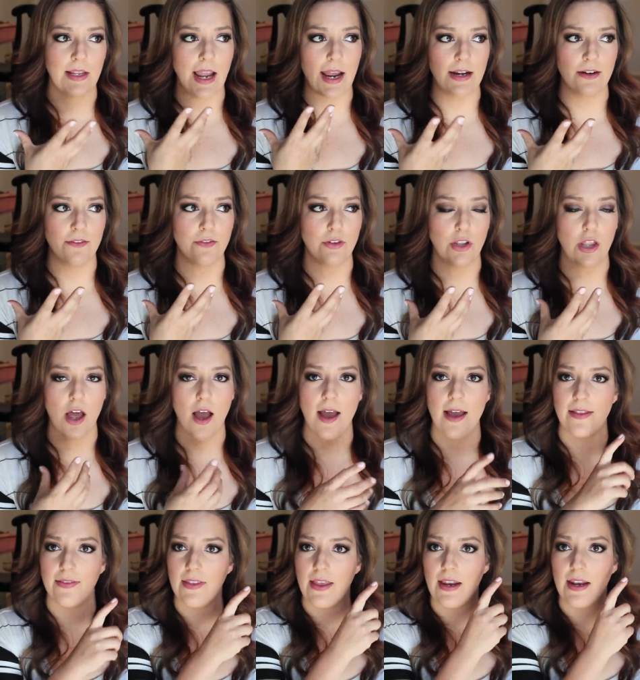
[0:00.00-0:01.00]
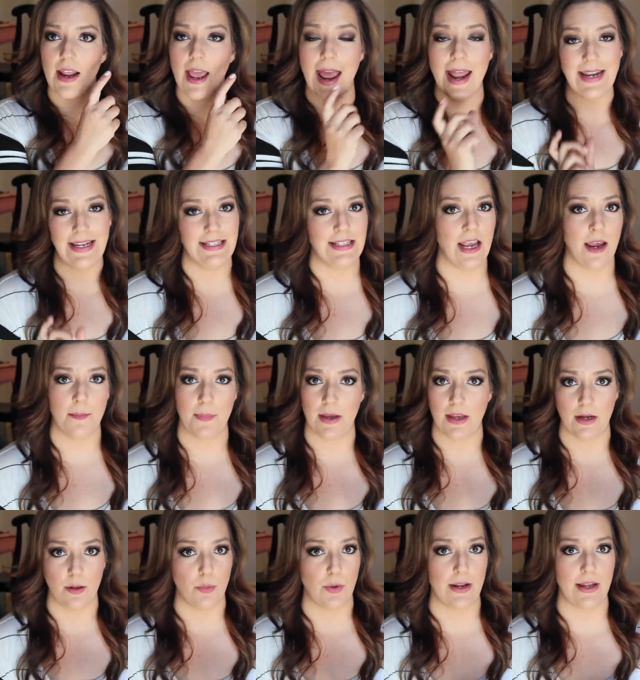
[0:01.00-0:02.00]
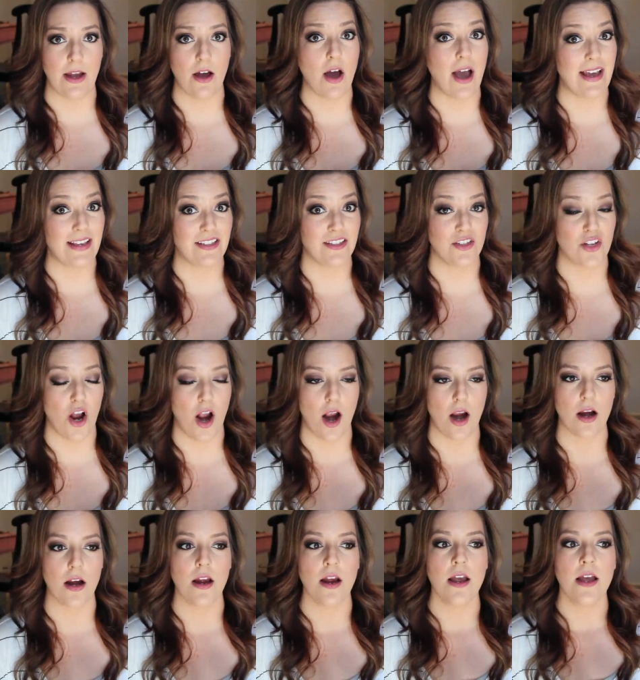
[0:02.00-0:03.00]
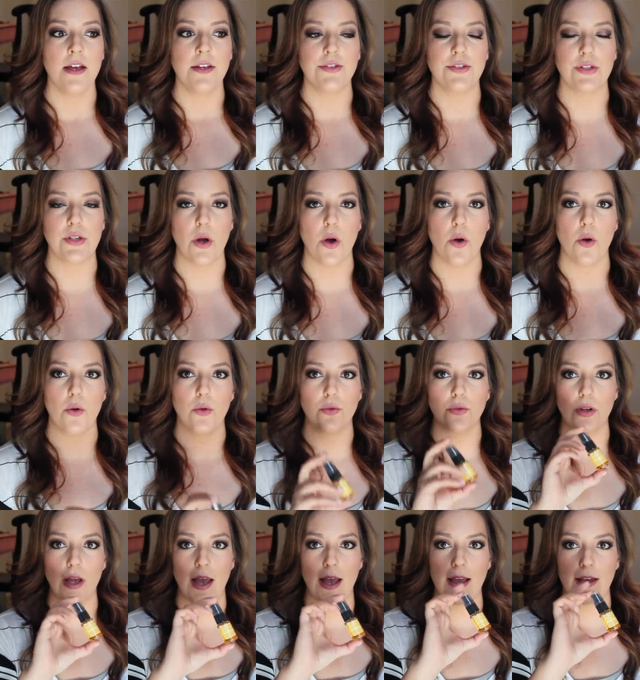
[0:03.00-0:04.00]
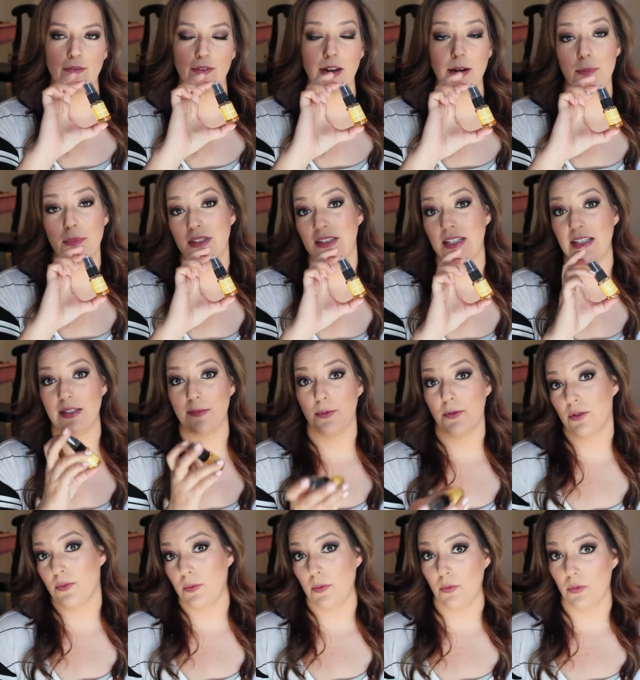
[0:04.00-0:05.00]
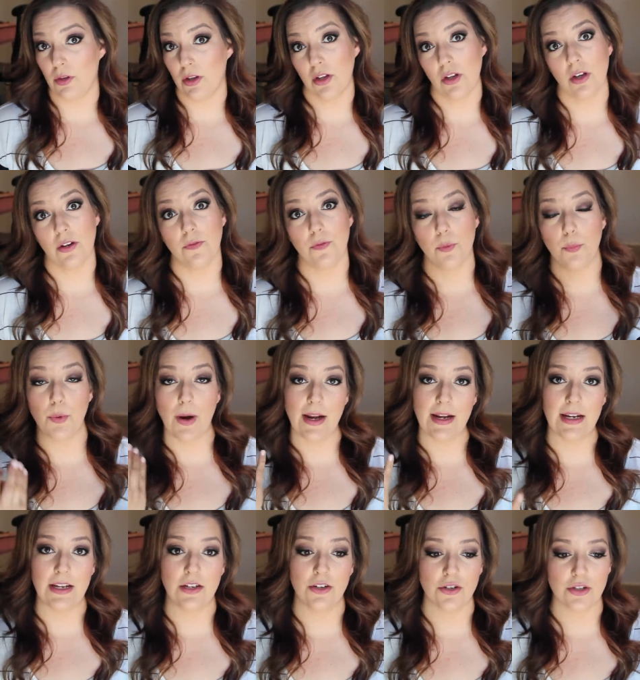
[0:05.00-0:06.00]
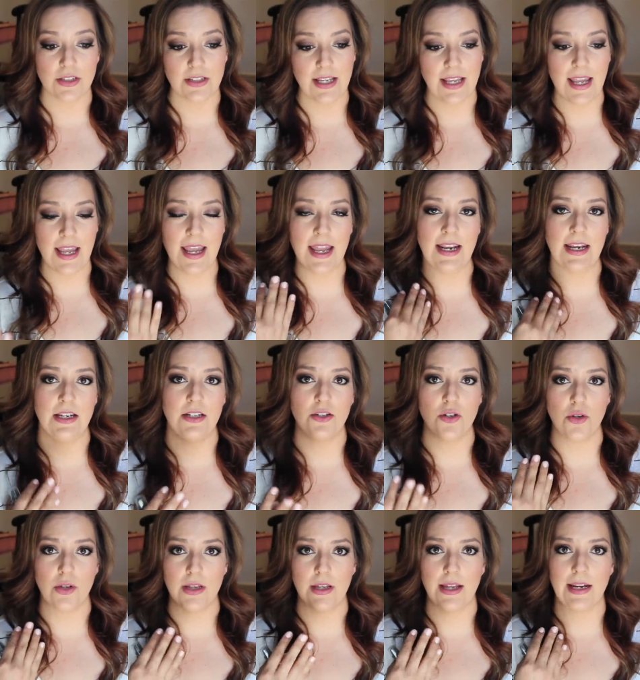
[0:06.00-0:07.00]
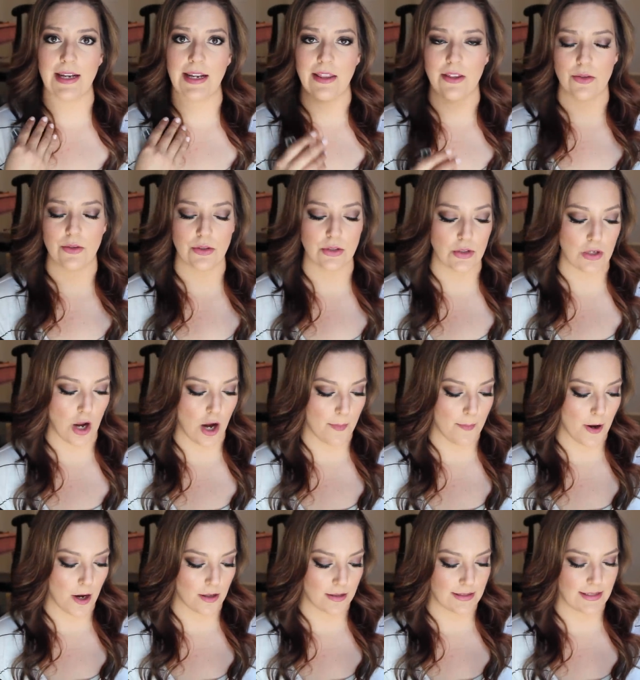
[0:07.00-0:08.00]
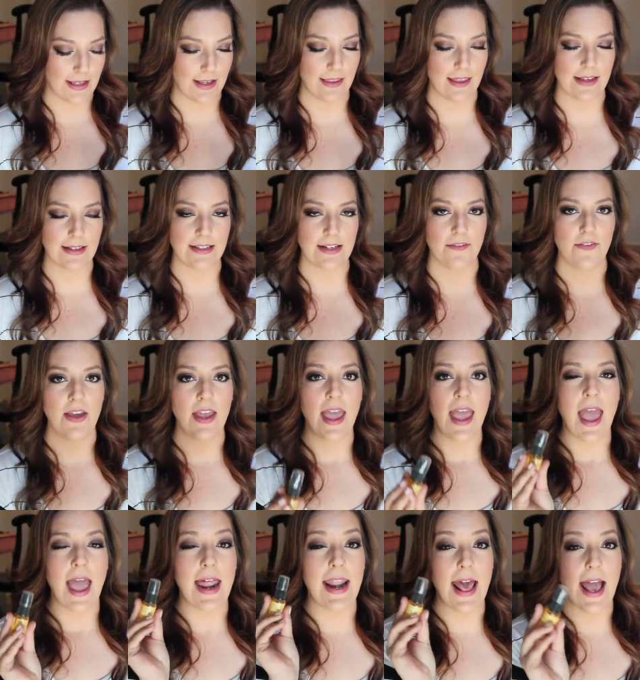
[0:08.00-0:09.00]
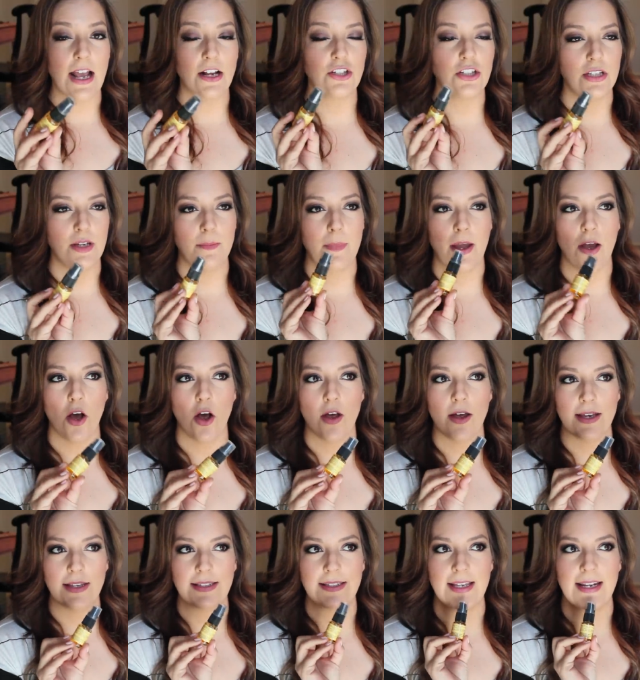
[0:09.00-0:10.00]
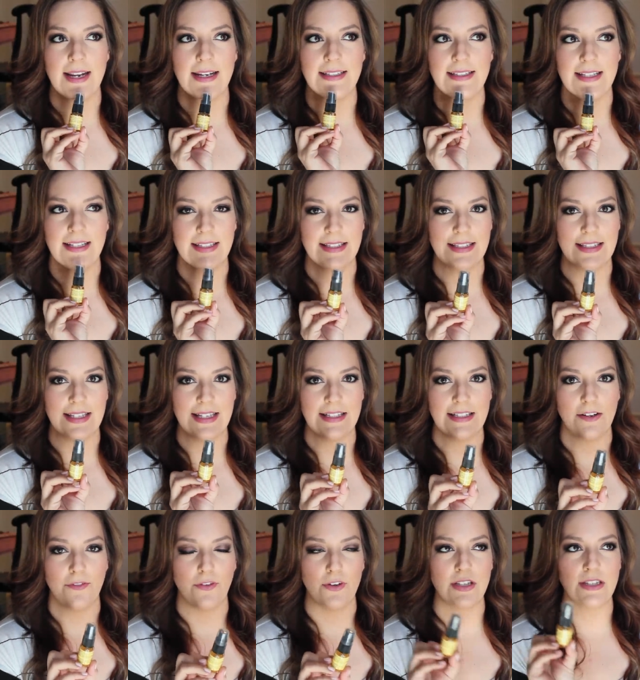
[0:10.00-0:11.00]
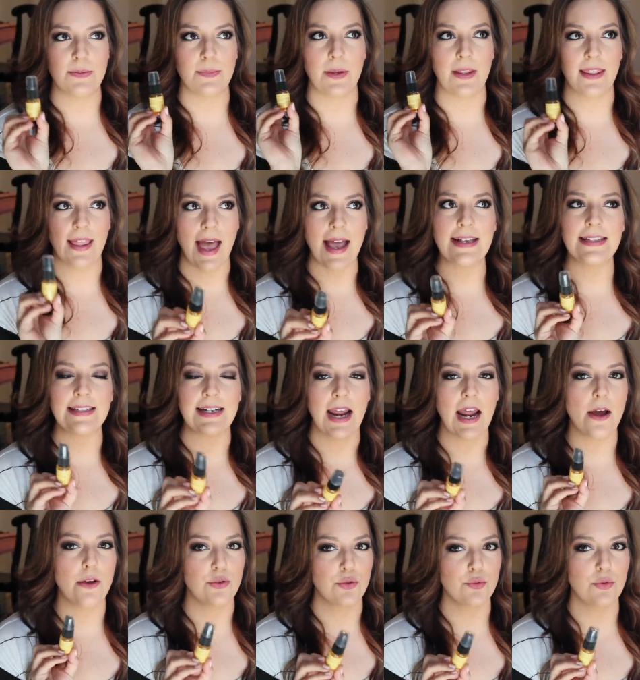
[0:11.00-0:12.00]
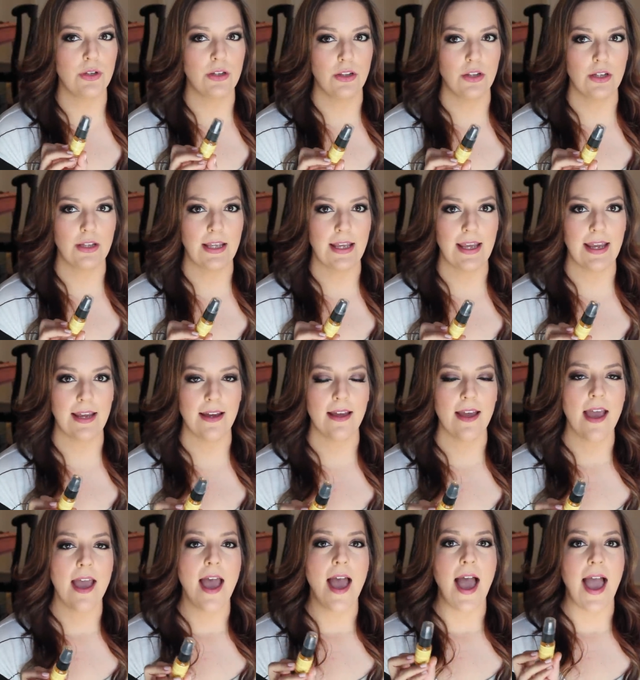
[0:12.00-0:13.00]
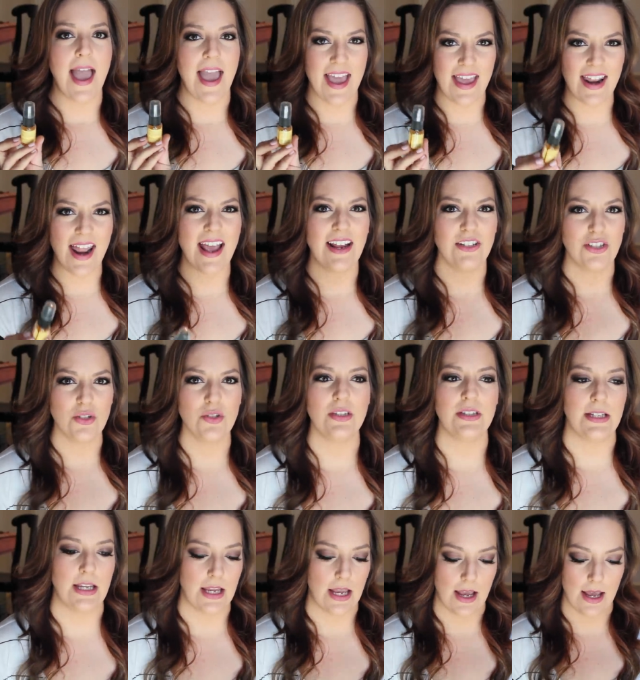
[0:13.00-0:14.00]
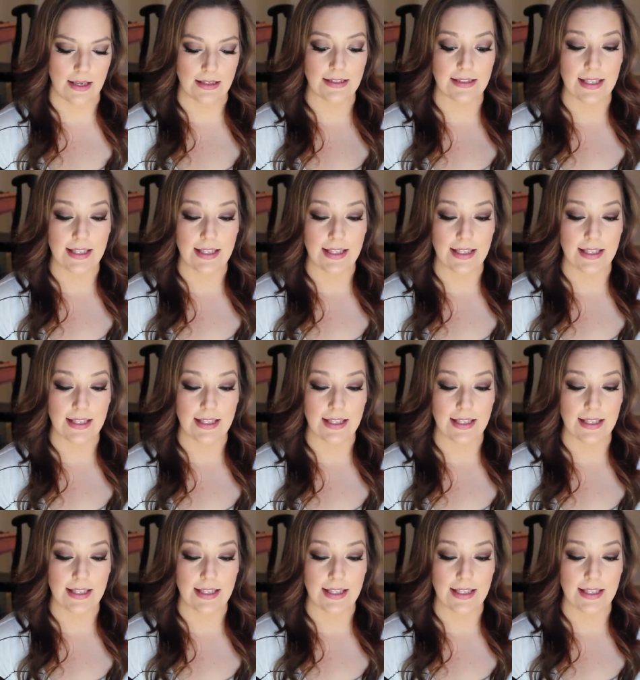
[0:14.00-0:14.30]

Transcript: kind of a lot and then anytime I get a breakout I scar. So uh, vitamin C is supposed to be really good for brightening your skin and dulling any of those scar marks any of that stuff. And actually in my haul I said I didn't see a difference but last night I was really looking and I do see a